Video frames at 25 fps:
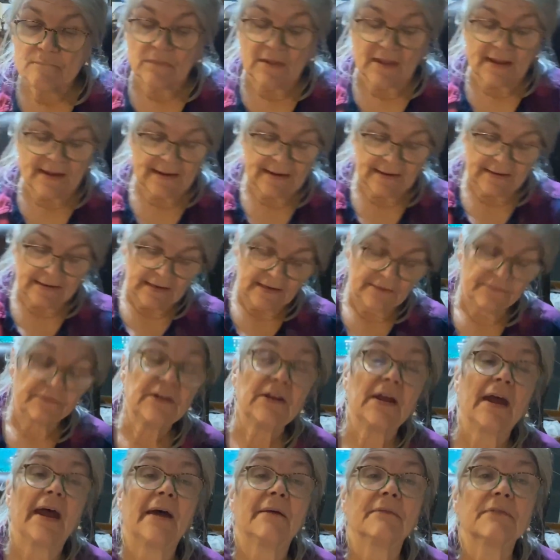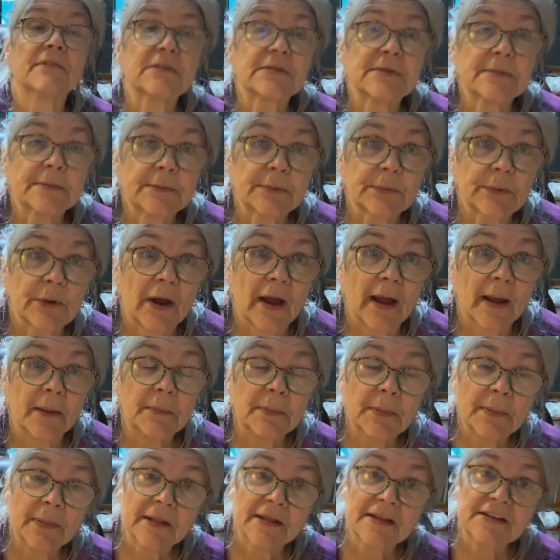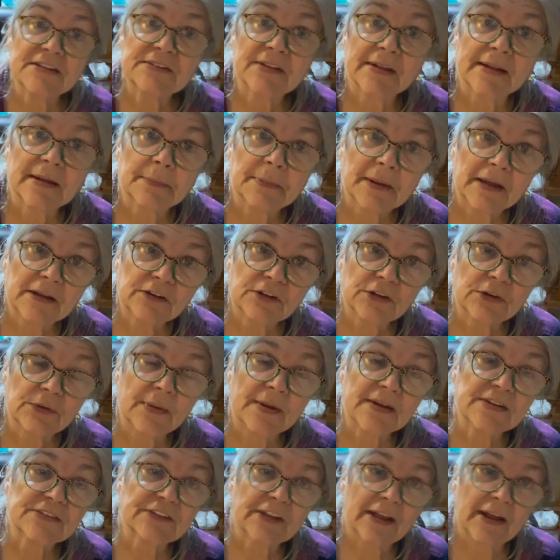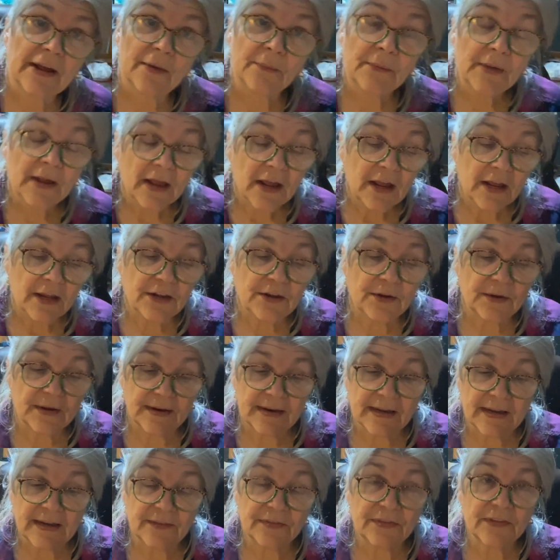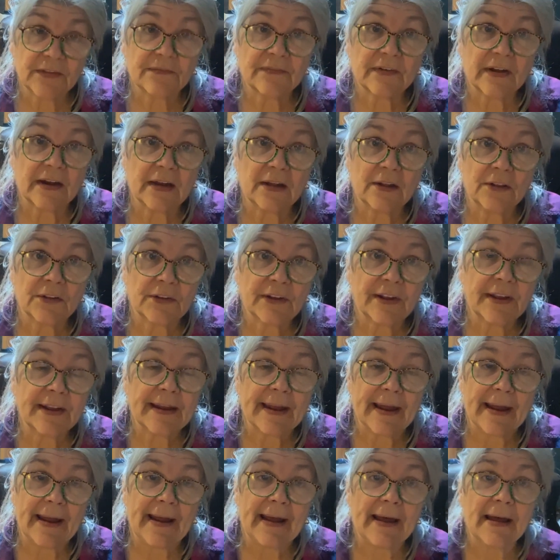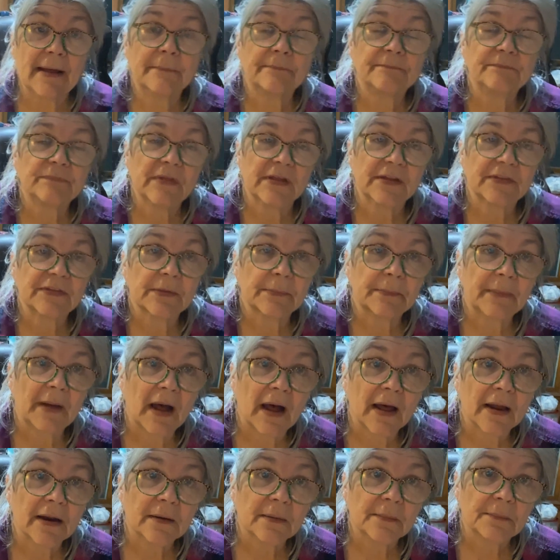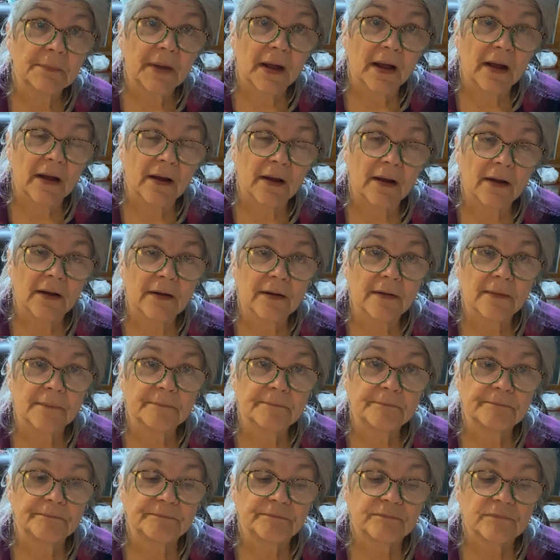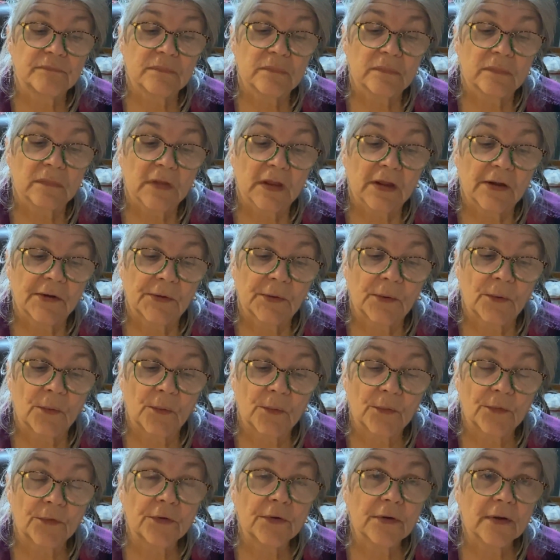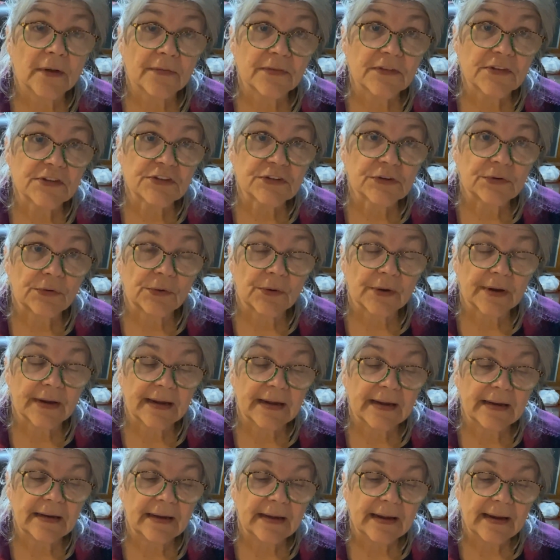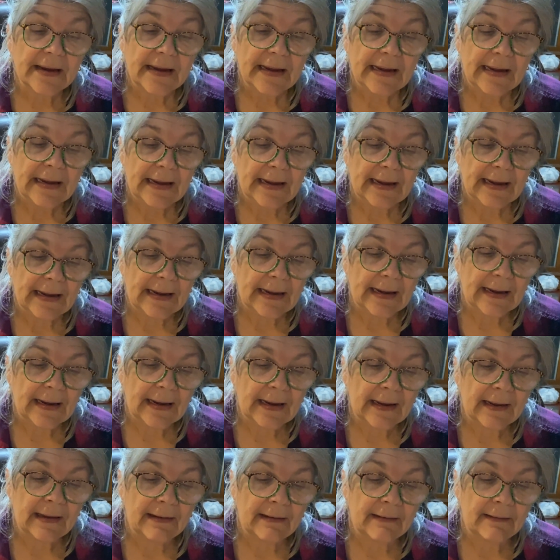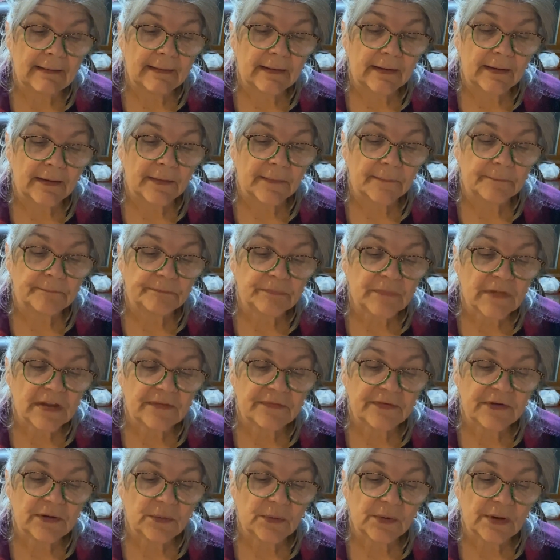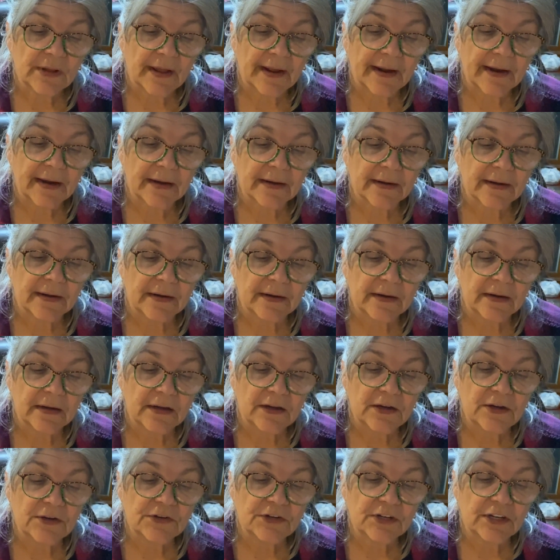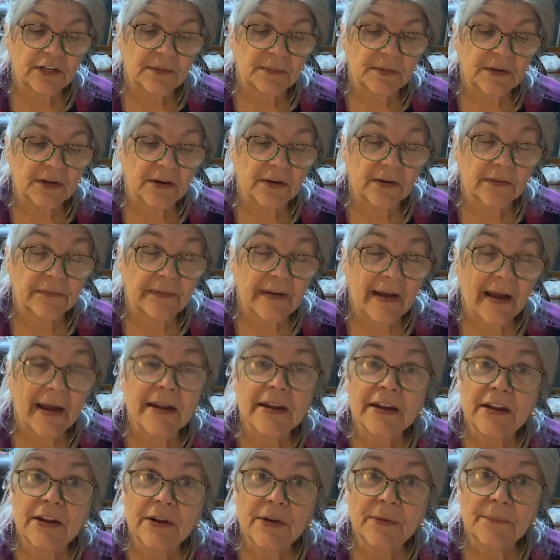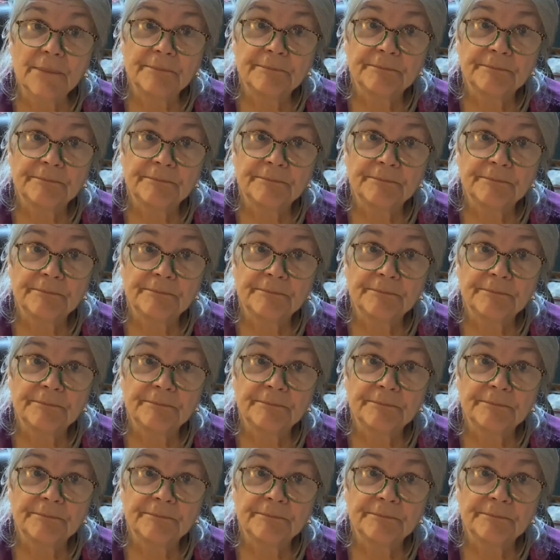And if you haven't subscribed, please think about doing so. You can hit the funny looking cat at the bottom corner of the screen, and if you would like YouTube to notify you